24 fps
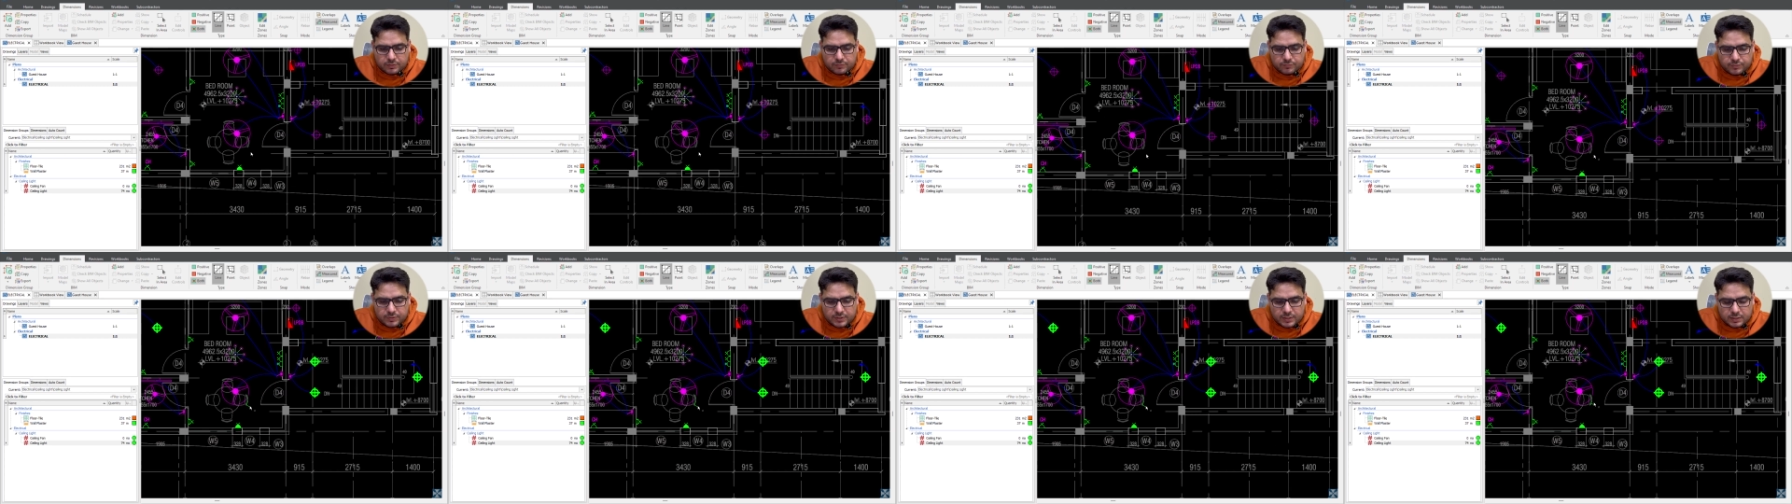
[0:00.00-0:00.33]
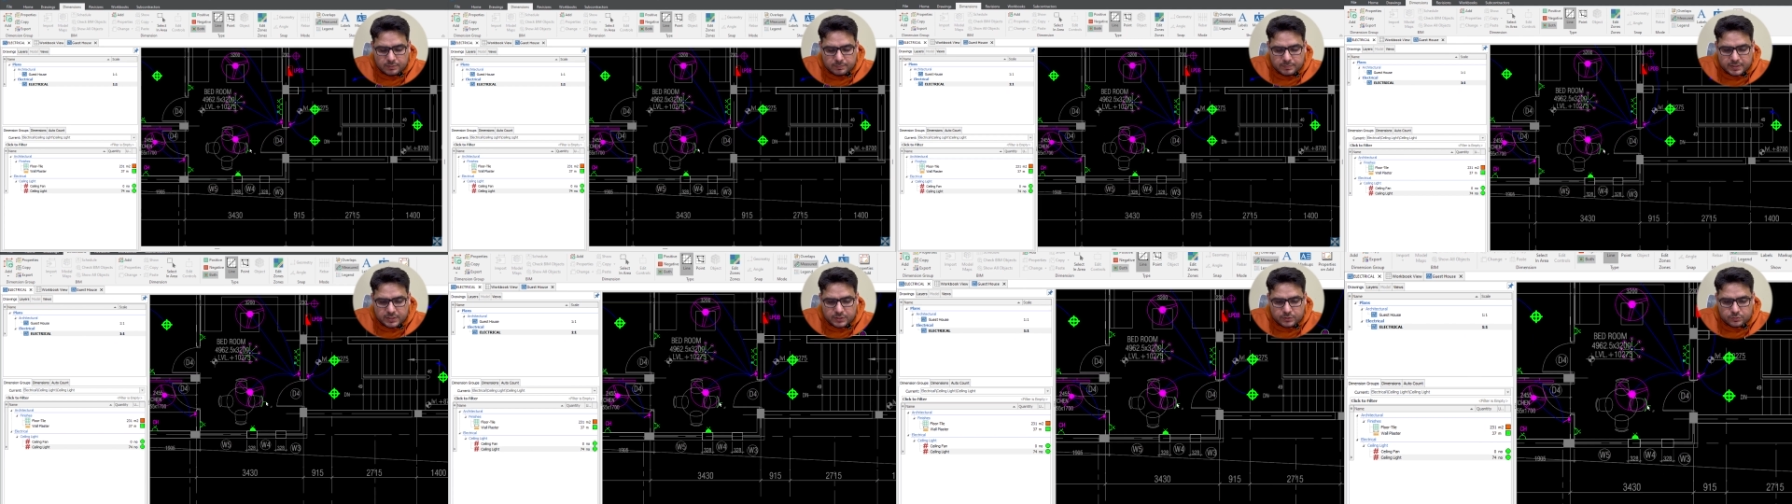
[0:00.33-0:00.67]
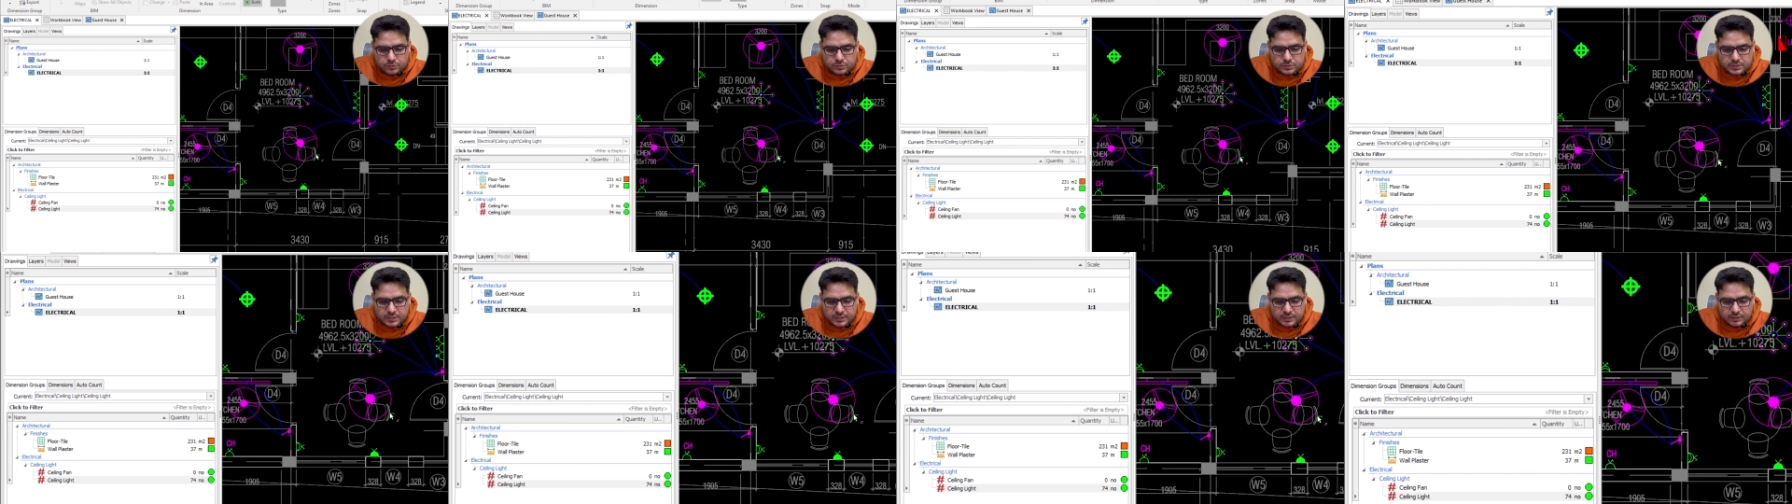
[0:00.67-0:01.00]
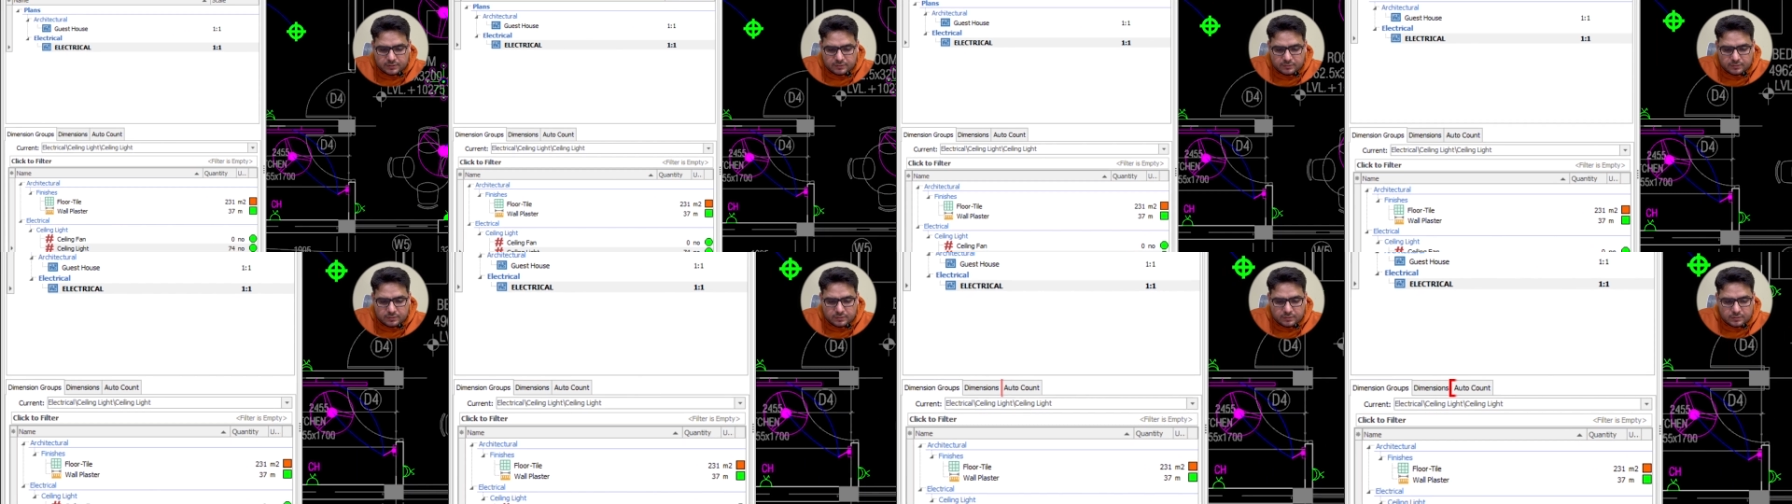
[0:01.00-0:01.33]
We will be
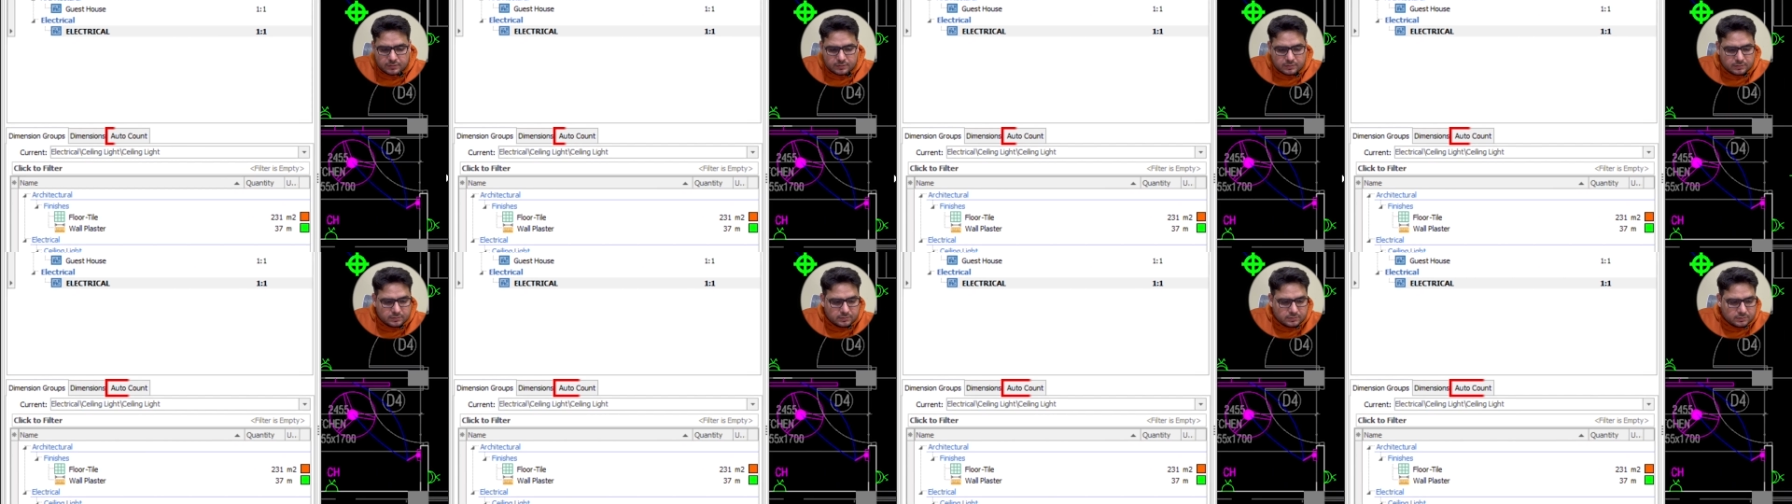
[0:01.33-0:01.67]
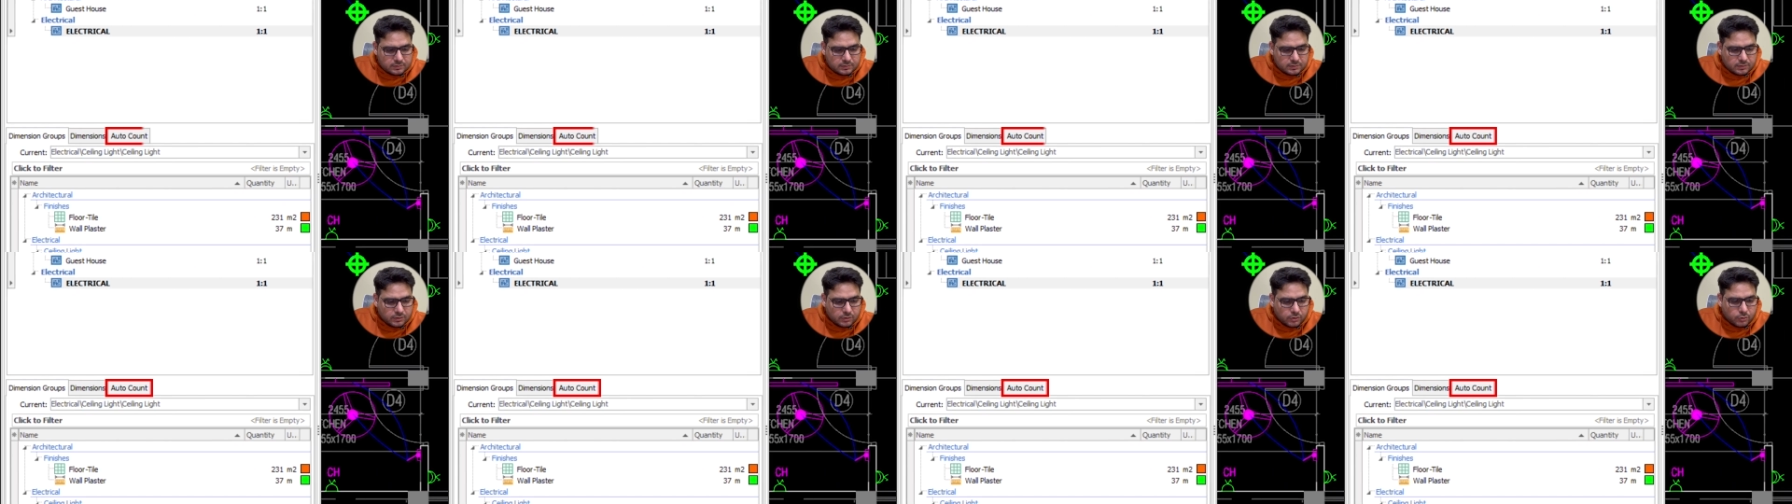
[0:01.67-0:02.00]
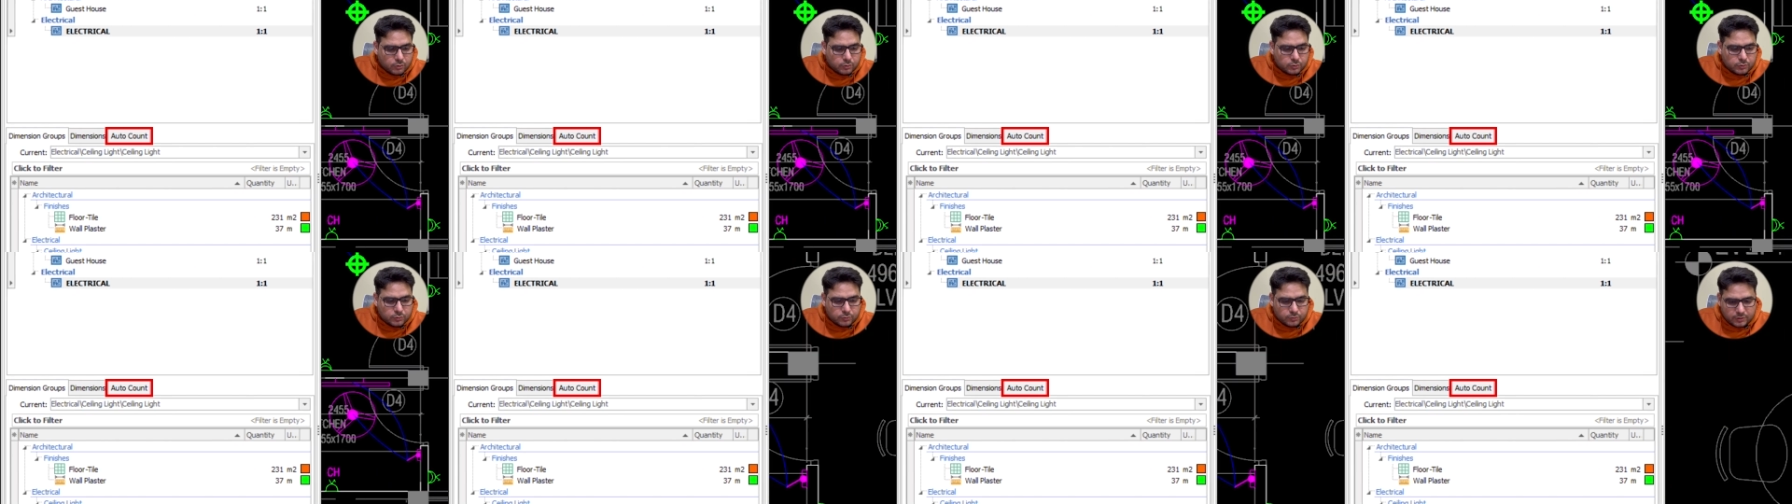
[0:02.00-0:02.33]
using auto